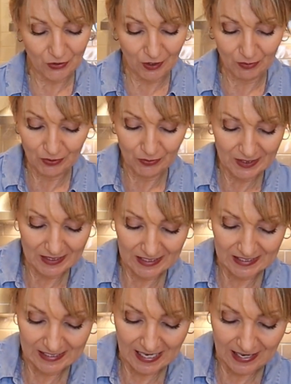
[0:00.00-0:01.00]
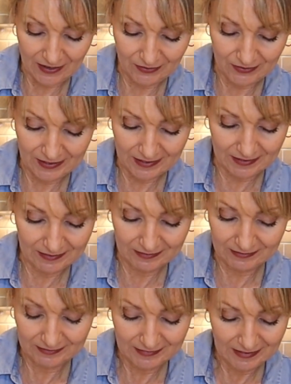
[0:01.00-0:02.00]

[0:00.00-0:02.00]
trouble with the sound and